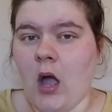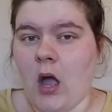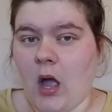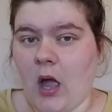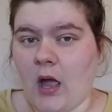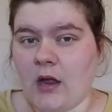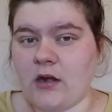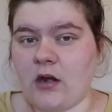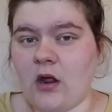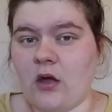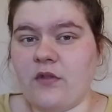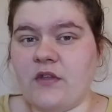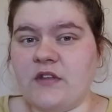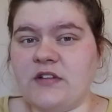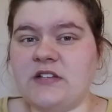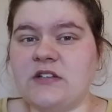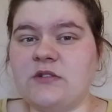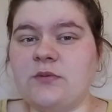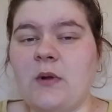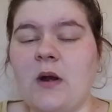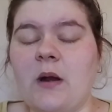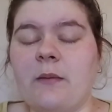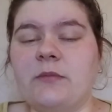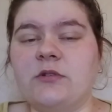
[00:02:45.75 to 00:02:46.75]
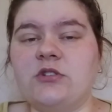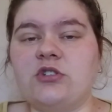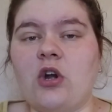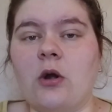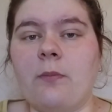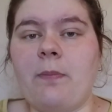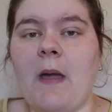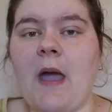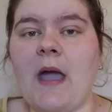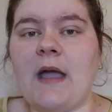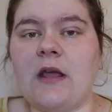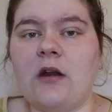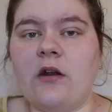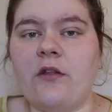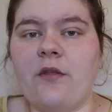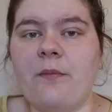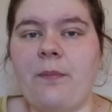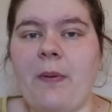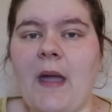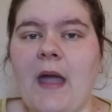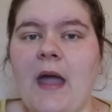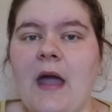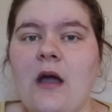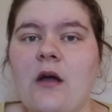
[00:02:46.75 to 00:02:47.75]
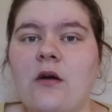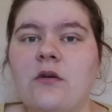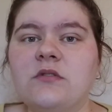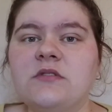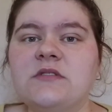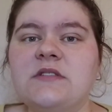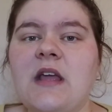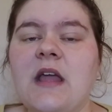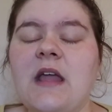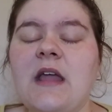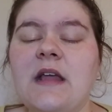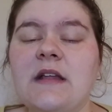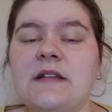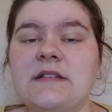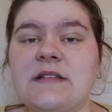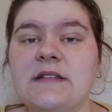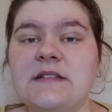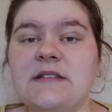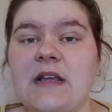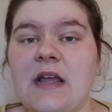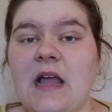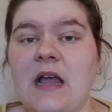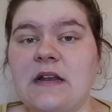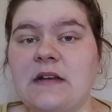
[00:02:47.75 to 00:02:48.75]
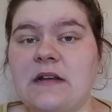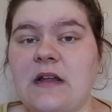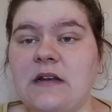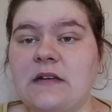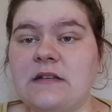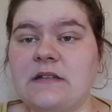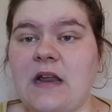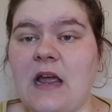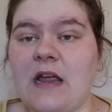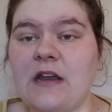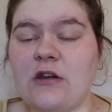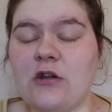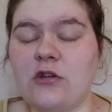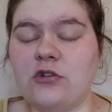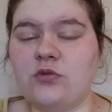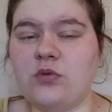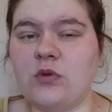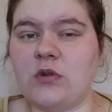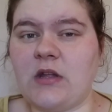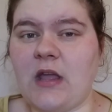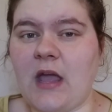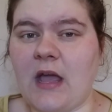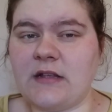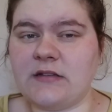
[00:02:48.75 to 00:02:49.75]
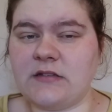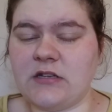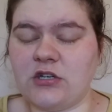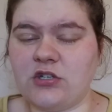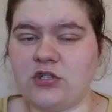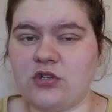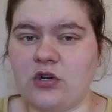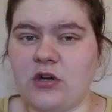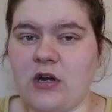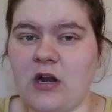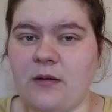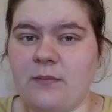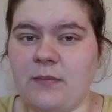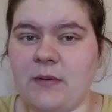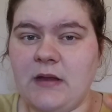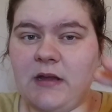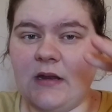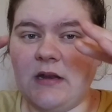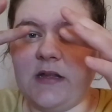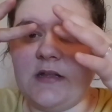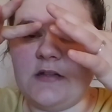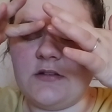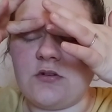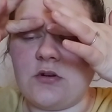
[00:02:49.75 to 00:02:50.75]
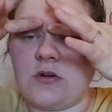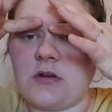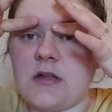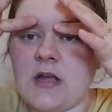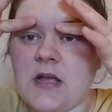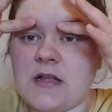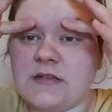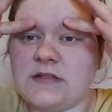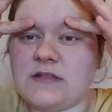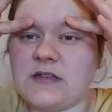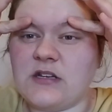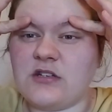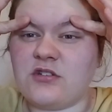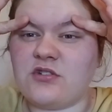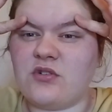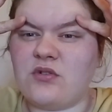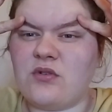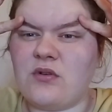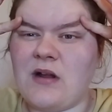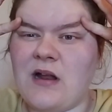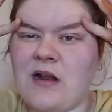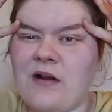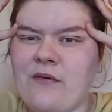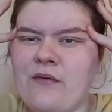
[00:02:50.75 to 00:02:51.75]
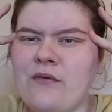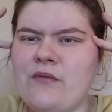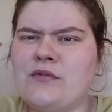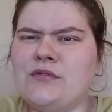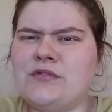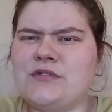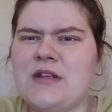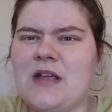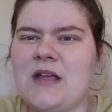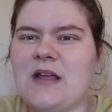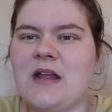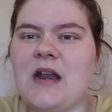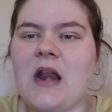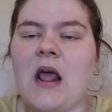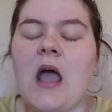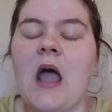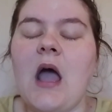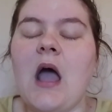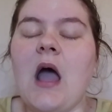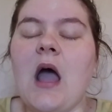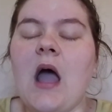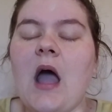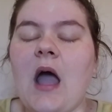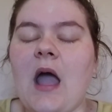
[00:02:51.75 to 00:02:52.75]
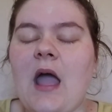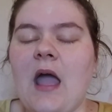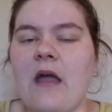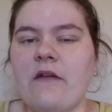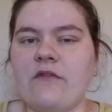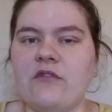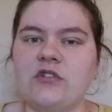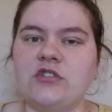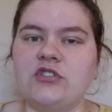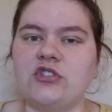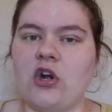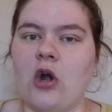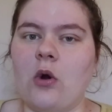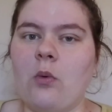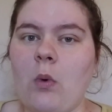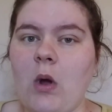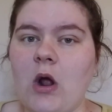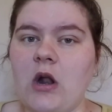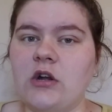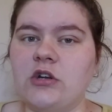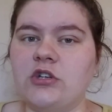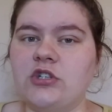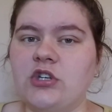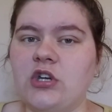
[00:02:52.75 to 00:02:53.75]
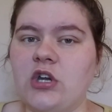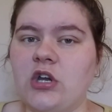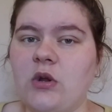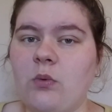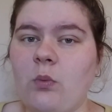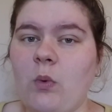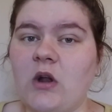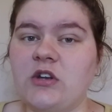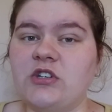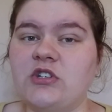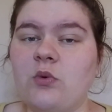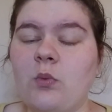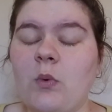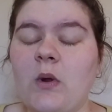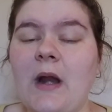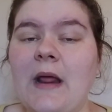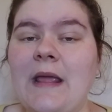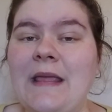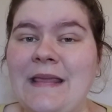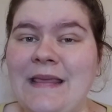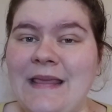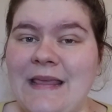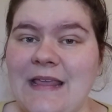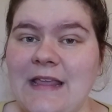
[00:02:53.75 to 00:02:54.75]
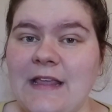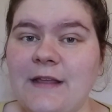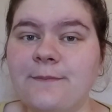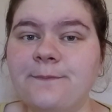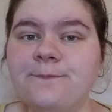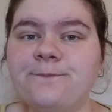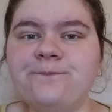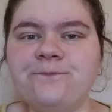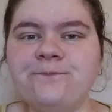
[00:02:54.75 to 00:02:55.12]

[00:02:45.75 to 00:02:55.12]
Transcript: I know this is when I'm going to start packing on the pounds. And since I got diagnosed with gestational diabetes, or gestational, however you say it, I have to start watching what I eat.